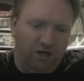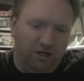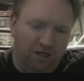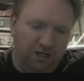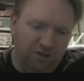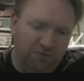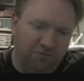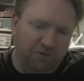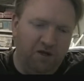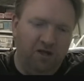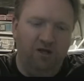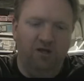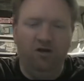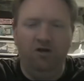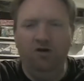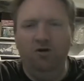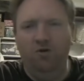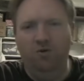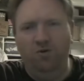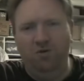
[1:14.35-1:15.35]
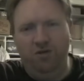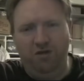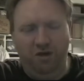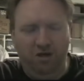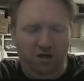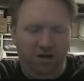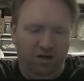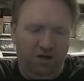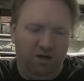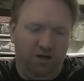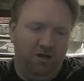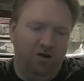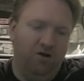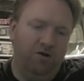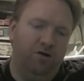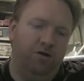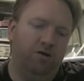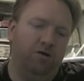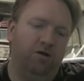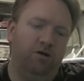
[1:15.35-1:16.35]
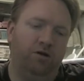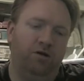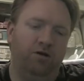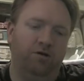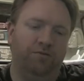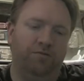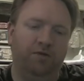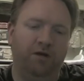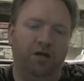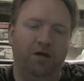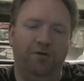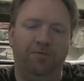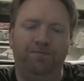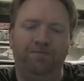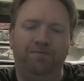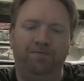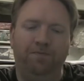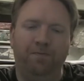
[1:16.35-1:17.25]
explain the note thing and all here. Now,